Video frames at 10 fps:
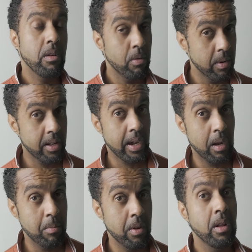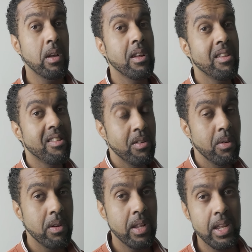to retirement
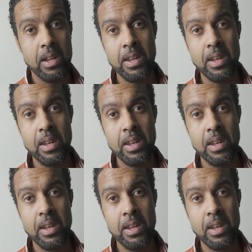soon in